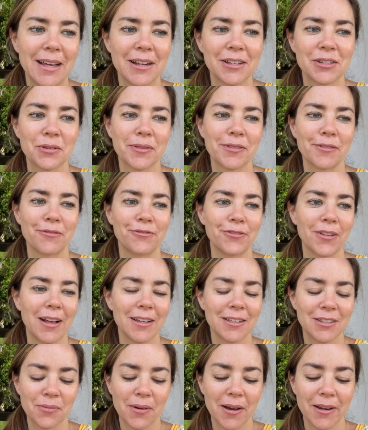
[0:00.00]
us with the fly
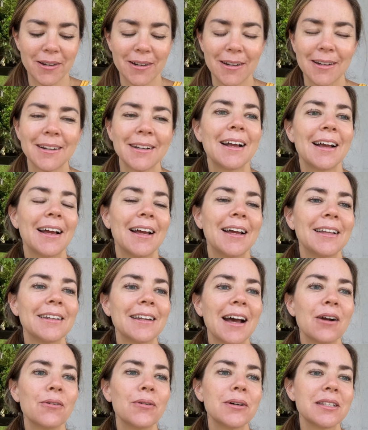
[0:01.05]
swatter. And
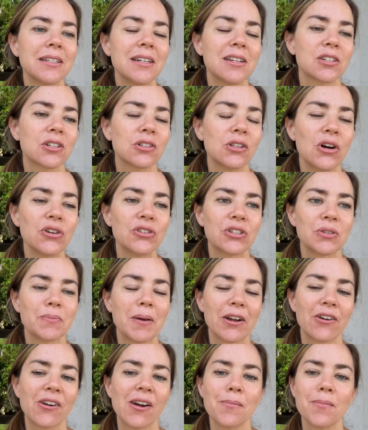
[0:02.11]
I wasn't as close to
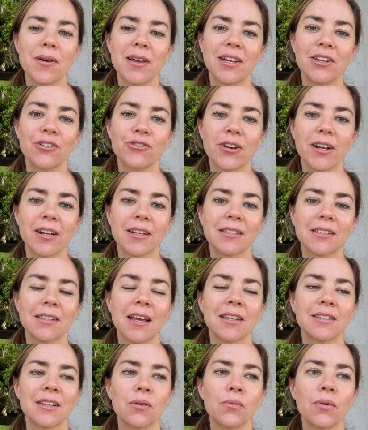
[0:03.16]
my grandma Hendricks
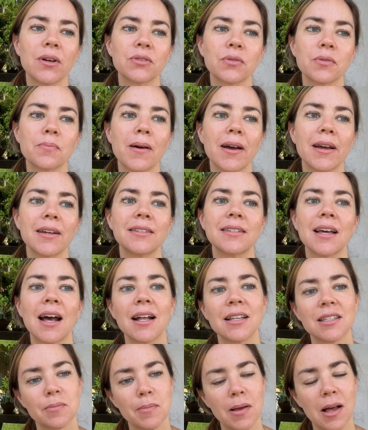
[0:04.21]
as I was with my
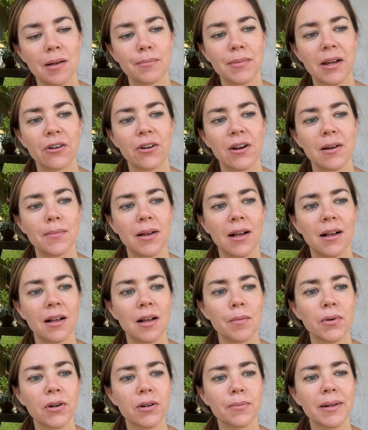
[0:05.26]
dad's mom, my grandma
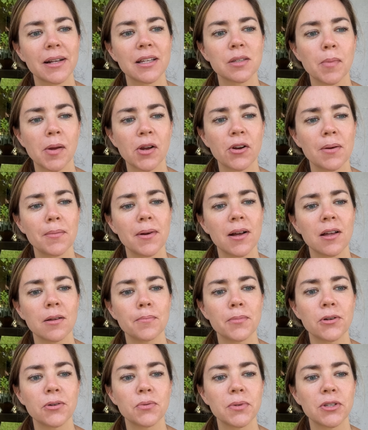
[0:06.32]
Hubbard, because my grandma
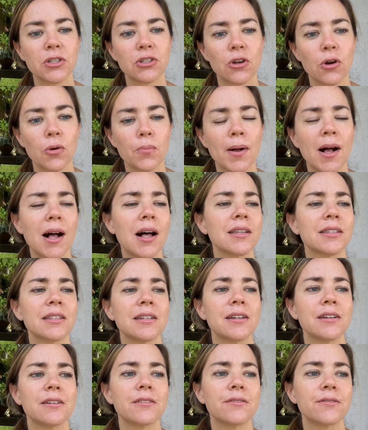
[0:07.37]
Hubbard was so
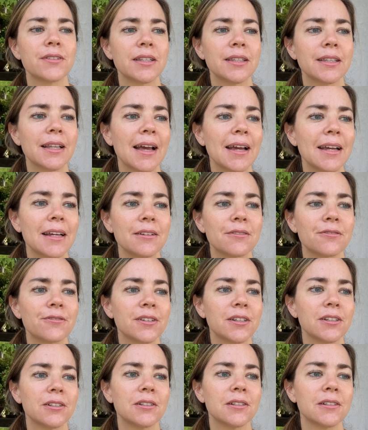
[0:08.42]
positive and
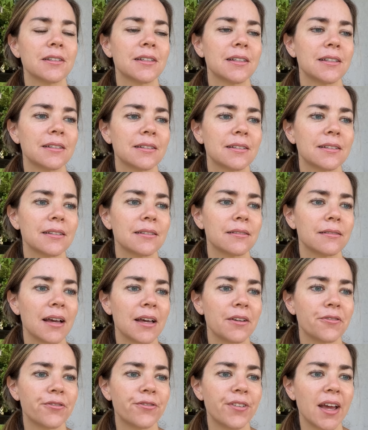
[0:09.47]
light-filled and
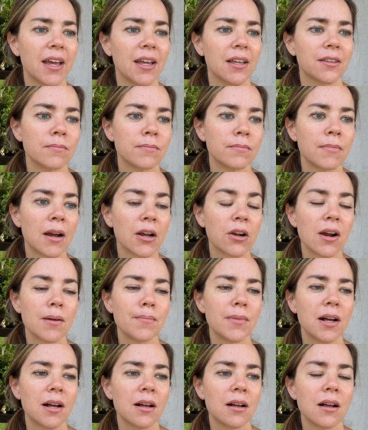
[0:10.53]
had faith. My
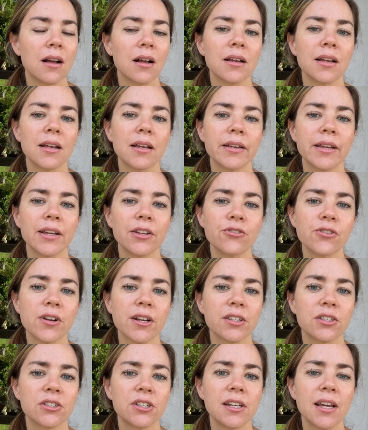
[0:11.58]
grandma
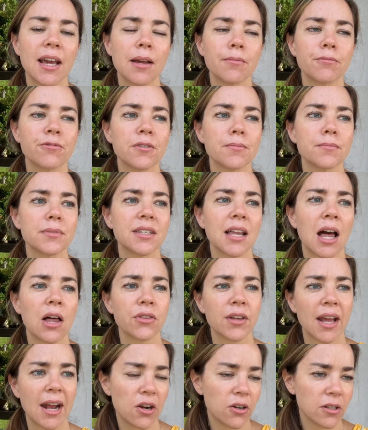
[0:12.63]
Hendricks, she came from
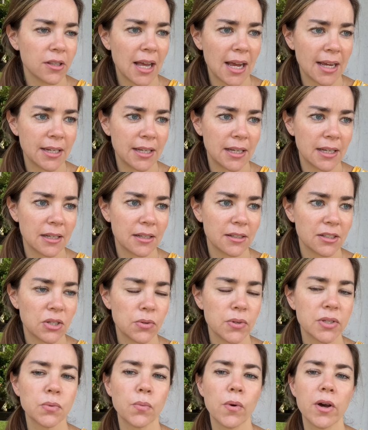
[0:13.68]
South Carolina. She
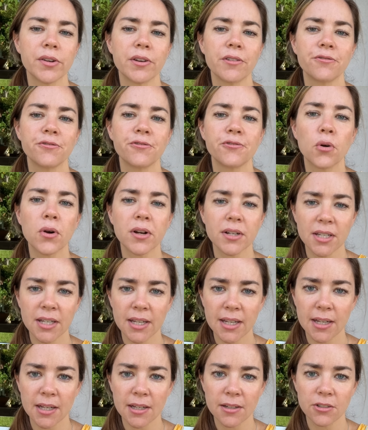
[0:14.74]
was one of
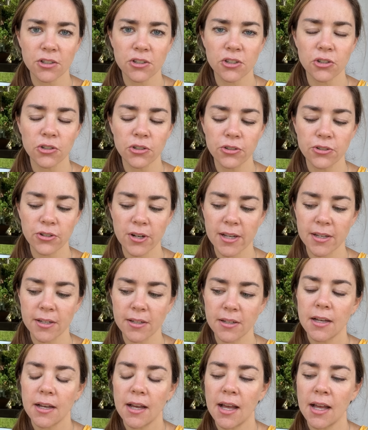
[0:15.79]
14
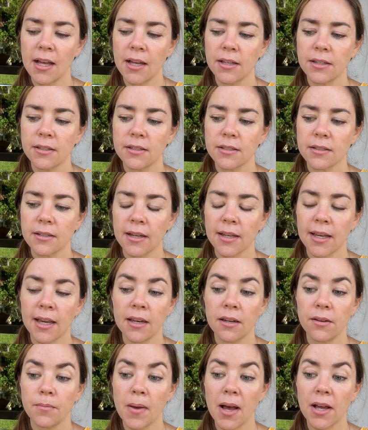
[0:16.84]
children, and I
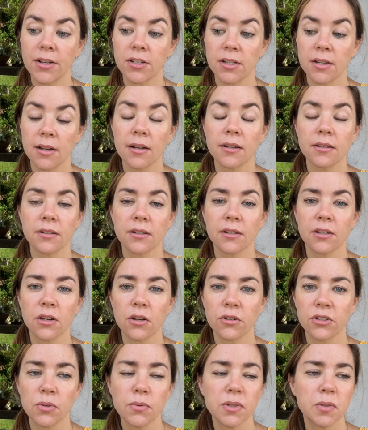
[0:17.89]
can't
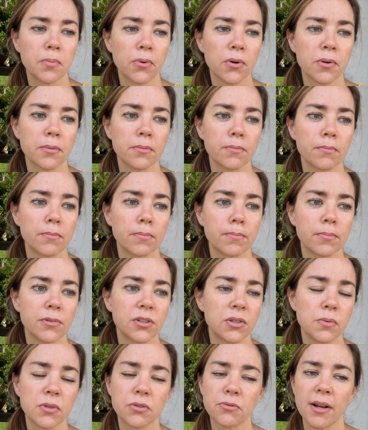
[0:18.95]
imagine, she was
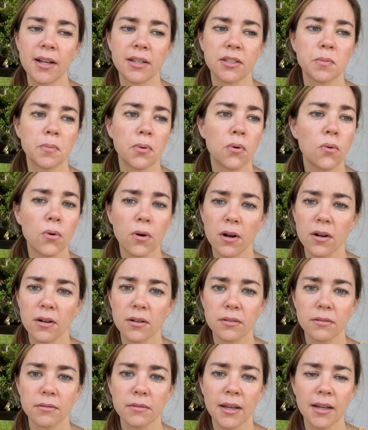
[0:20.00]
raised poor.
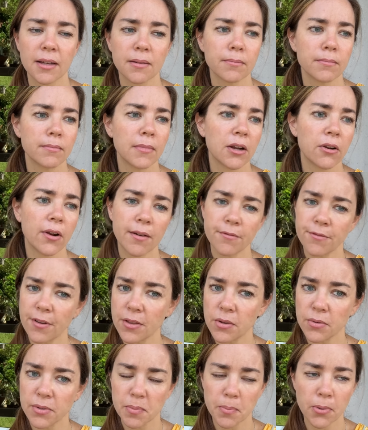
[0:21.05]
Like, my
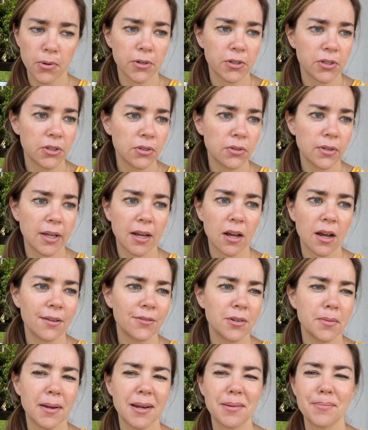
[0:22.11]
grandfather was poor too. Like,
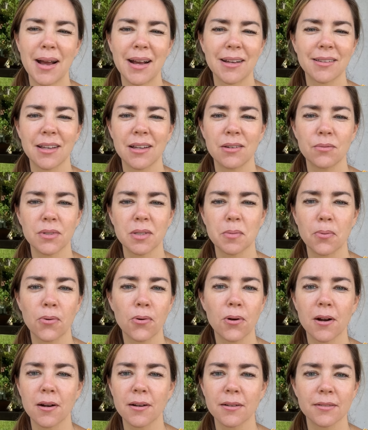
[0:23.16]
everybody back then was
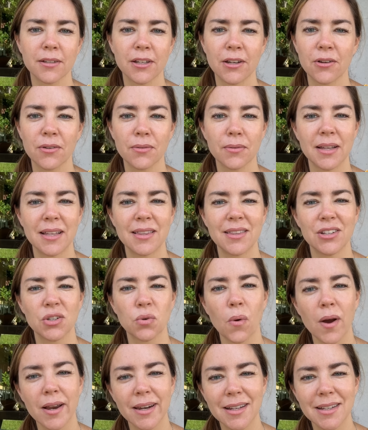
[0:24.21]
poor, in the
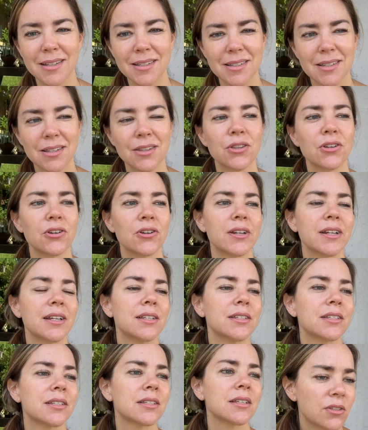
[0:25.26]
20s and
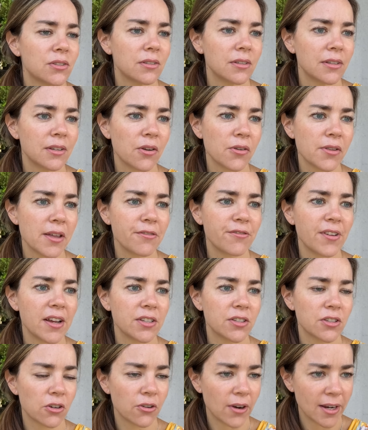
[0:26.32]
30s. They
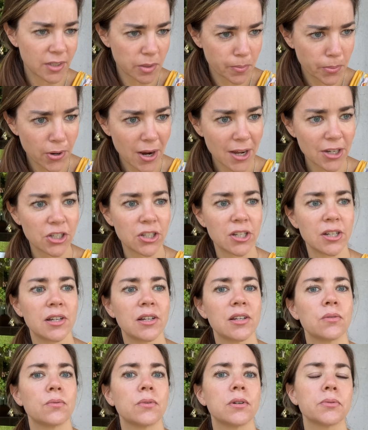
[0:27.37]
faced the Great
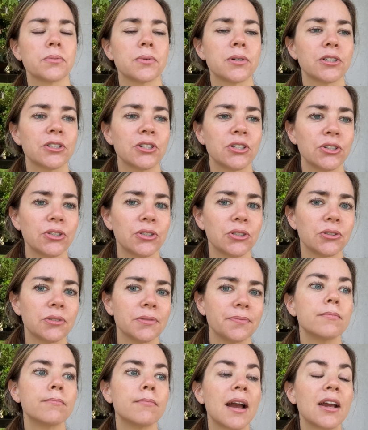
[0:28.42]
Depression and World War II.
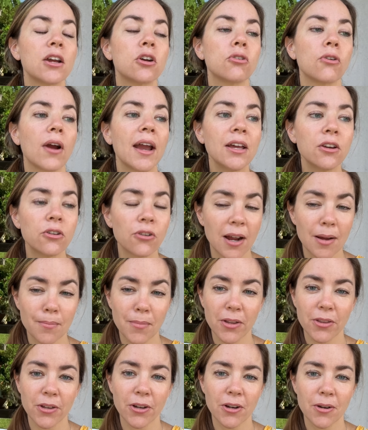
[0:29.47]
My
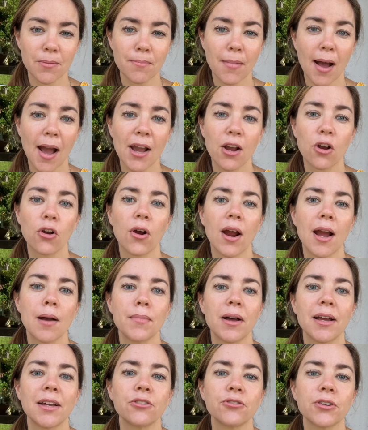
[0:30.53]
great-grandmother, my
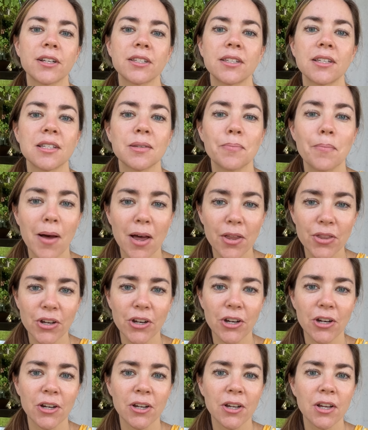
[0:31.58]
grandma Hendricks's
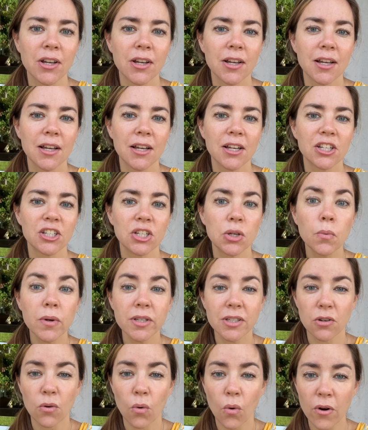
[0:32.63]
mother, she was
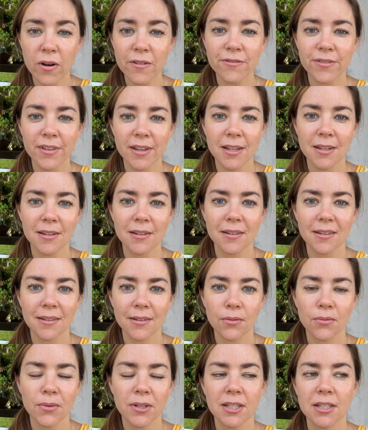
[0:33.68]
an orphan,
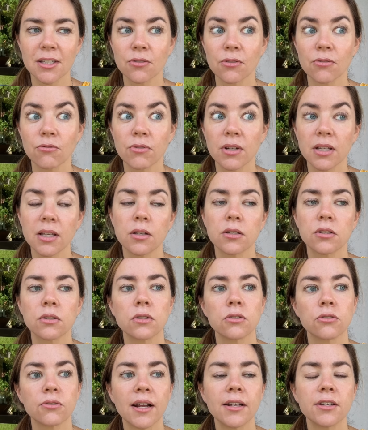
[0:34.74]
which is really
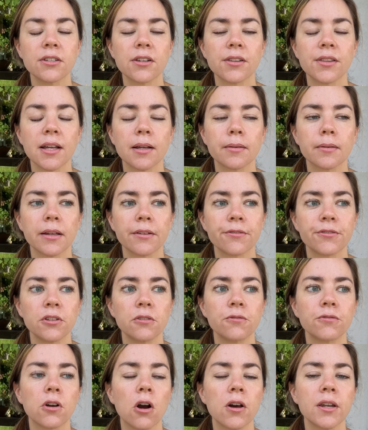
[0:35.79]
strange to think if
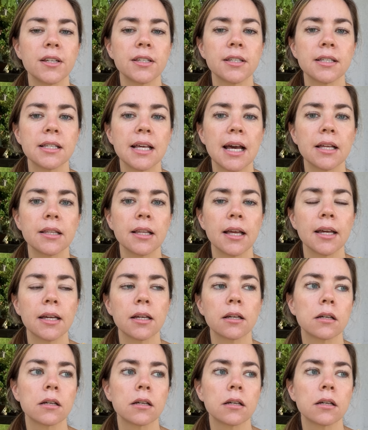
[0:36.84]
you've gone into that, like,